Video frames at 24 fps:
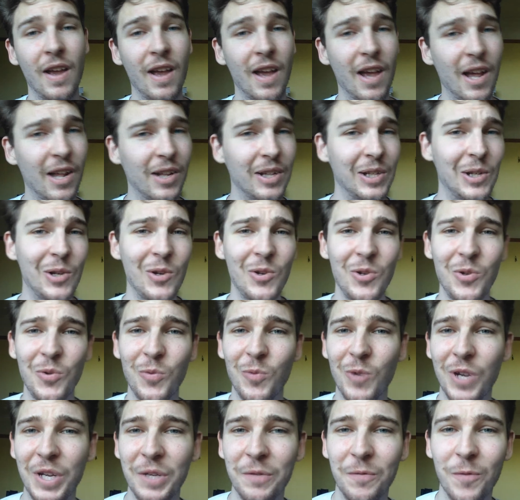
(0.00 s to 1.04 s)
Hello, you
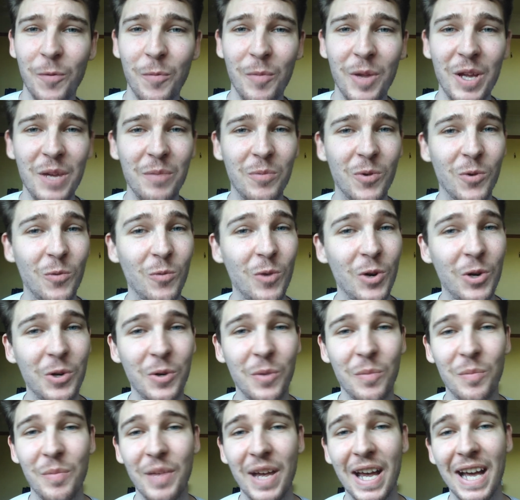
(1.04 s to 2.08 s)
wonderful people.
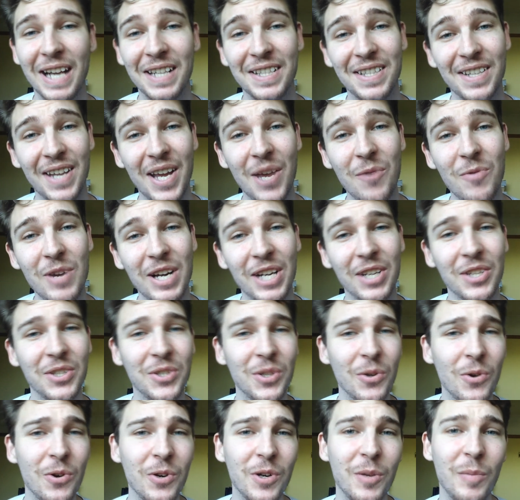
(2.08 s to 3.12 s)
Welcome back. Today we're going
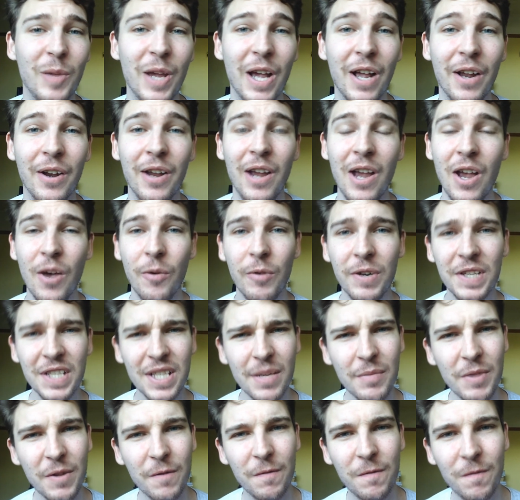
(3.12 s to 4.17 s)
to talk about what are
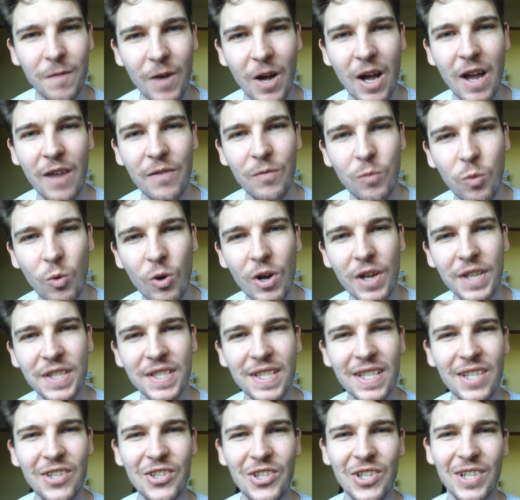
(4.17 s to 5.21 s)
some of the 5 worst
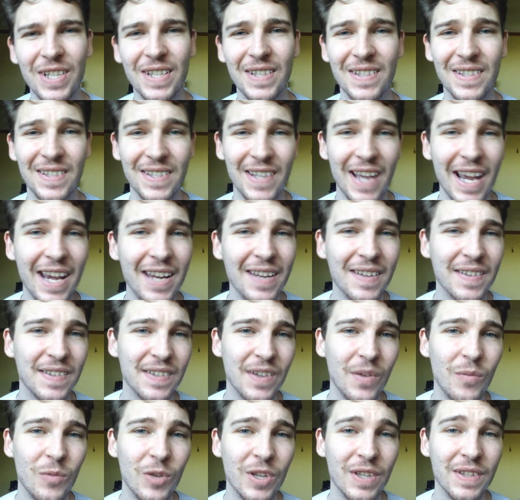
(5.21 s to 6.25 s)
things you can say to
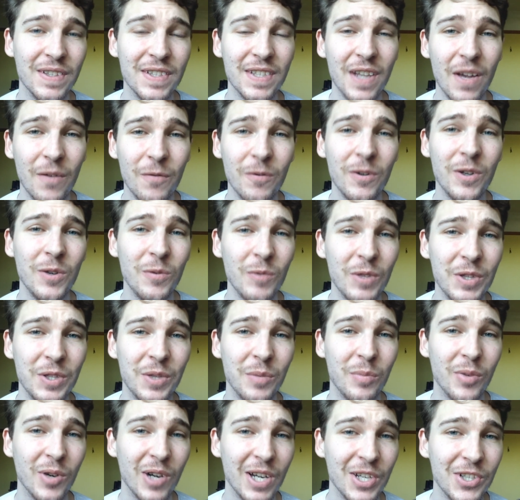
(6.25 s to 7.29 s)
someone suffering with
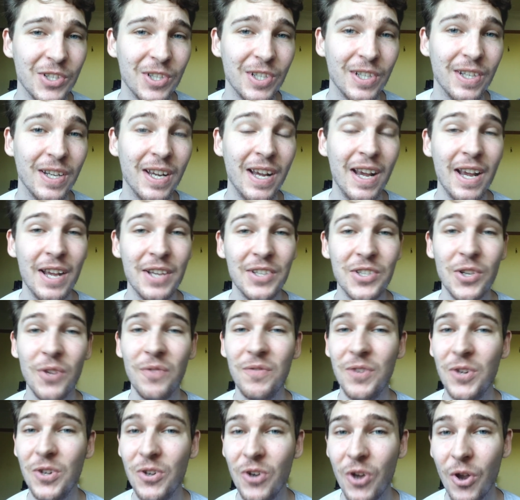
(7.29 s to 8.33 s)
depression. So
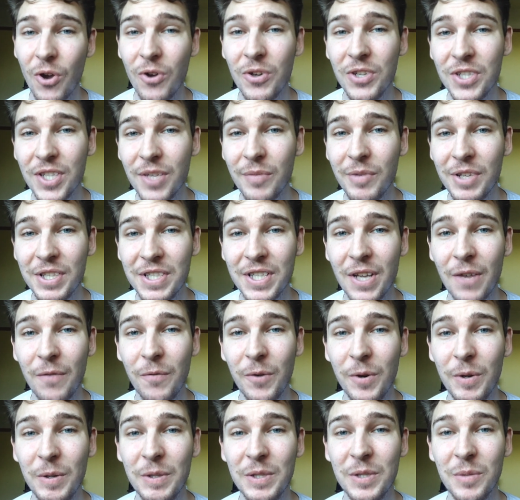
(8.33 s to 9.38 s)
if you know someone
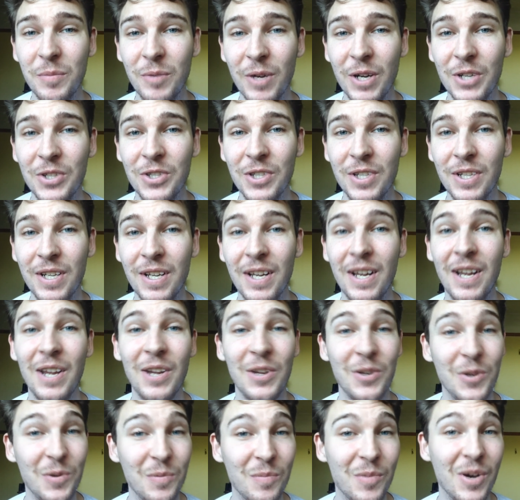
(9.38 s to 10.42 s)
suffering with depression,
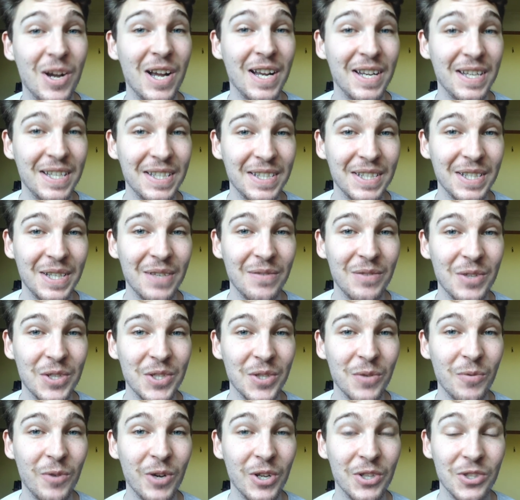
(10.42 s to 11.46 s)
you might need to give
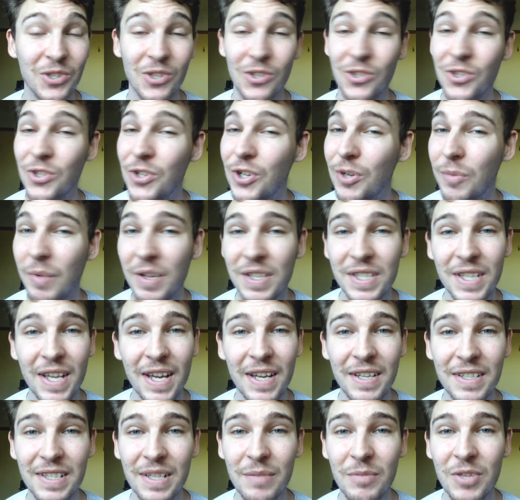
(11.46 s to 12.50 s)
this a watch because you could be
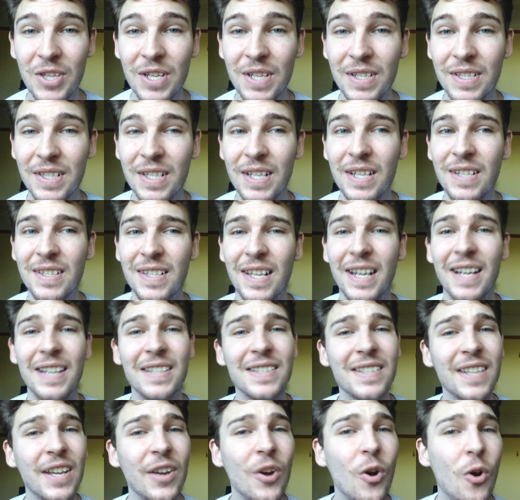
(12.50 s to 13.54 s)
saying some of these things that get
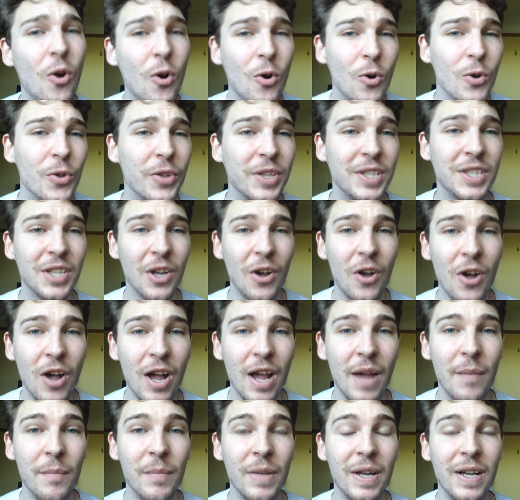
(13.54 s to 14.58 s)
said all the
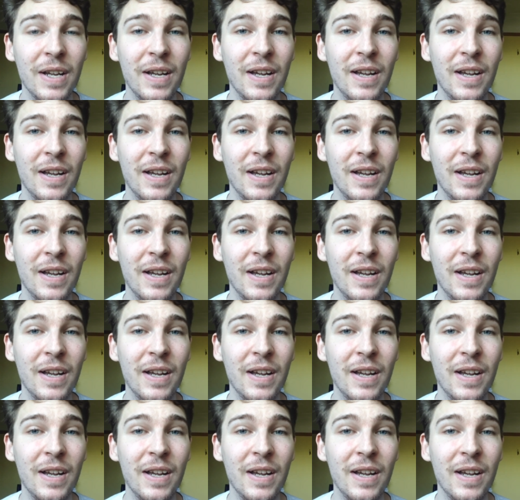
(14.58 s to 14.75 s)
time.